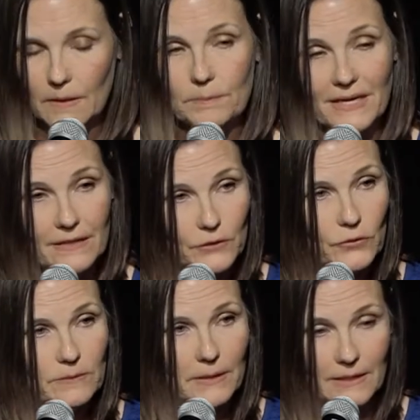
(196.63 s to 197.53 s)
but
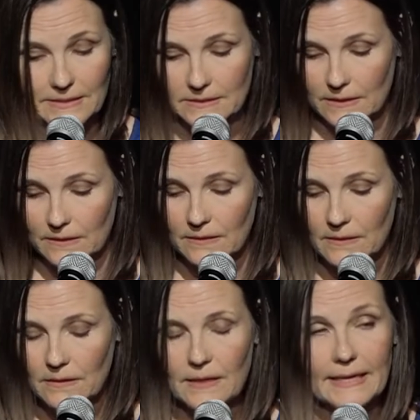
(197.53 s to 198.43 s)
uncooked pasta
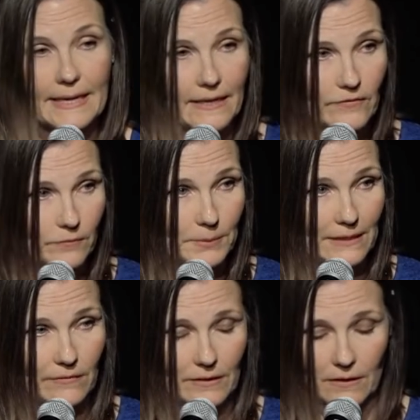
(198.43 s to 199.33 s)
and cans of
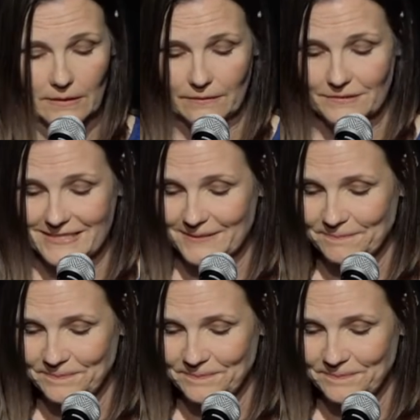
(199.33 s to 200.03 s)
beans and olives.